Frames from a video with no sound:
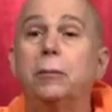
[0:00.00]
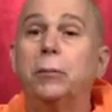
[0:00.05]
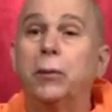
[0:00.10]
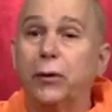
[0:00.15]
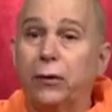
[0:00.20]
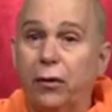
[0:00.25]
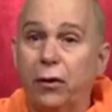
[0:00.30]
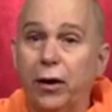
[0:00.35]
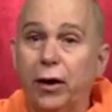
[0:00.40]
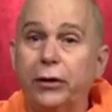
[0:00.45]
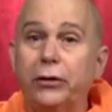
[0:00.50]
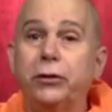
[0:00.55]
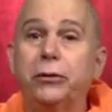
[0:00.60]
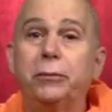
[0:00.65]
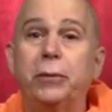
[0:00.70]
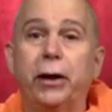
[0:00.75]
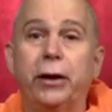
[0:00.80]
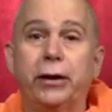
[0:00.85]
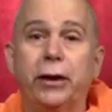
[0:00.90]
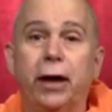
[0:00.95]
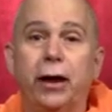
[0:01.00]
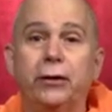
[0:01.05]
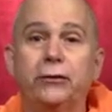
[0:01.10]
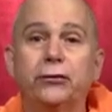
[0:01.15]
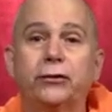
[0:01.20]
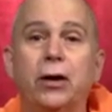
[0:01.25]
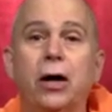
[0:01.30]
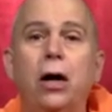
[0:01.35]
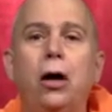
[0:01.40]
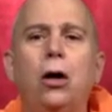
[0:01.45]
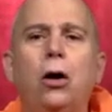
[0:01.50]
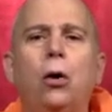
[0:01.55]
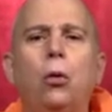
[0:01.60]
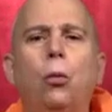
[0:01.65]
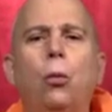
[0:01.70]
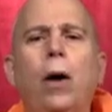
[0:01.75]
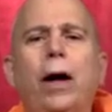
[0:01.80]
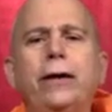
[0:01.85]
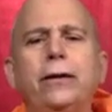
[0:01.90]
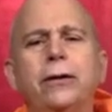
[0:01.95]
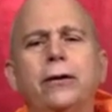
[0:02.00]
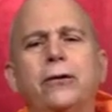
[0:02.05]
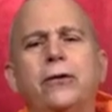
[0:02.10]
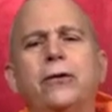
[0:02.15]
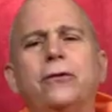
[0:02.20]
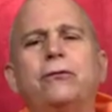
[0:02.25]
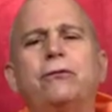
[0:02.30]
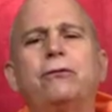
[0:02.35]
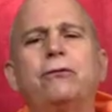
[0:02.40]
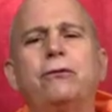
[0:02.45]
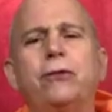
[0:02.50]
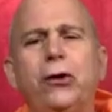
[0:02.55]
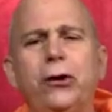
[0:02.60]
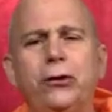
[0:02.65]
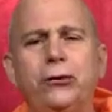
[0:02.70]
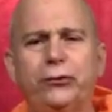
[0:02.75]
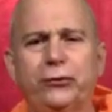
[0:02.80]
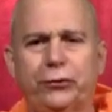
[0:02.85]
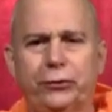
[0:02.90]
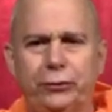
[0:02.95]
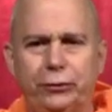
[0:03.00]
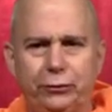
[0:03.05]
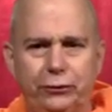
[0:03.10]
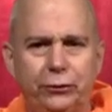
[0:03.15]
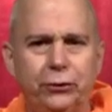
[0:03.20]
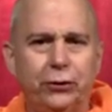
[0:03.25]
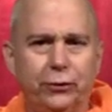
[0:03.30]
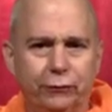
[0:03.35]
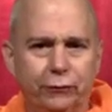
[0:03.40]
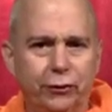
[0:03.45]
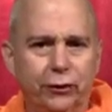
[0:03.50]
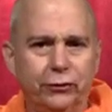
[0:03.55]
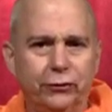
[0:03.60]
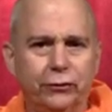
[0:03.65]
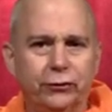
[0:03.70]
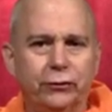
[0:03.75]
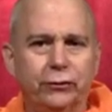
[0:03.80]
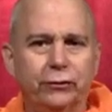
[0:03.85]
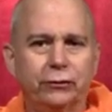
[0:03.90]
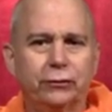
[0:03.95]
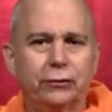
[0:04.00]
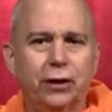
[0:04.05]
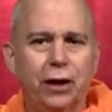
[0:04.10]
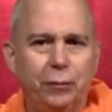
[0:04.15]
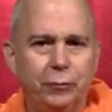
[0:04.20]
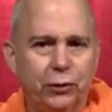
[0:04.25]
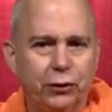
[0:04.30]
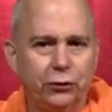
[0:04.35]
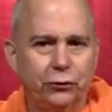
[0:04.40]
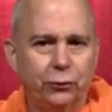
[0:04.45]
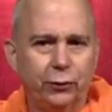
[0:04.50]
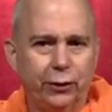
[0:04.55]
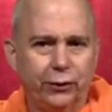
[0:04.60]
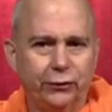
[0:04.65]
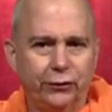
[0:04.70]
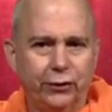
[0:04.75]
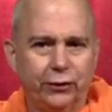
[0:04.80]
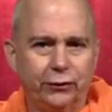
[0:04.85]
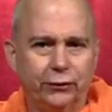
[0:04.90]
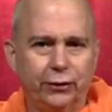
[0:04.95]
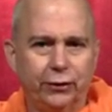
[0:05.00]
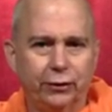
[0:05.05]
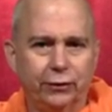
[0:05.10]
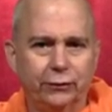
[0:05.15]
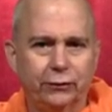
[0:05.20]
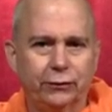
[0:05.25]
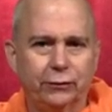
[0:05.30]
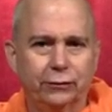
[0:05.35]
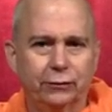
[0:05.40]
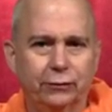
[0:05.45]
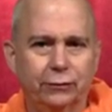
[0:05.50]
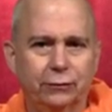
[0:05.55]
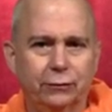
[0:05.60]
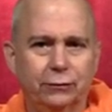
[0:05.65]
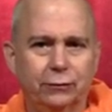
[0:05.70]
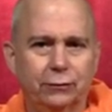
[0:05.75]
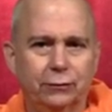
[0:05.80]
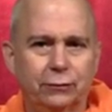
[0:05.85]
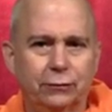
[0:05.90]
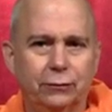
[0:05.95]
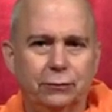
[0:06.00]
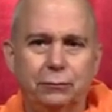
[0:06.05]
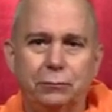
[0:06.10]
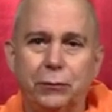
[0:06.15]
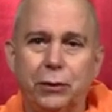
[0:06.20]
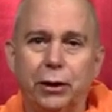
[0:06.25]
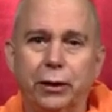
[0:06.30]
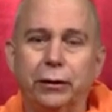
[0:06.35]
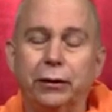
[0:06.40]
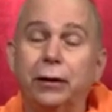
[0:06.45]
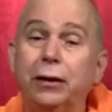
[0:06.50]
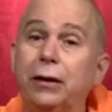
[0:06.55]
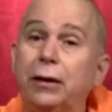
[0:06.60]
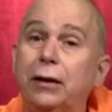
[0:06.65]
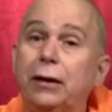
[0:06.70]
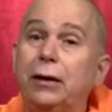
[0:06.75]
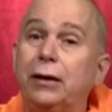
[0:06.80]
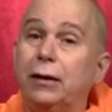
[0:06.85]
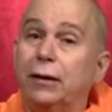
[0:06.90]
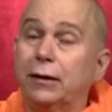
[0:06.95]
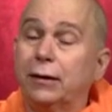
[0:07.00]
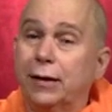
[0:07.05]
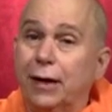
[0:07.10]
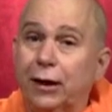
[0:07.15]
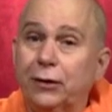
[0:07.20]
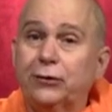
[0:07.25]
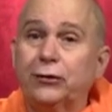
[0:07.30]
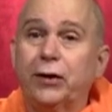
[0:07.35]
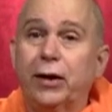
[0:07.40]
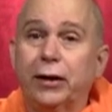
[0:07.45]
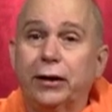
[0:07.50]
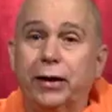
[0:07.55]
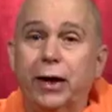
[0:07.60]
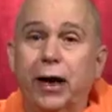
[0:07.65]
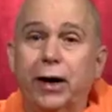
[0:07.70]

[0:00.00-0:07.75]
But then you might ask, when did the first universe come into existence? But that's like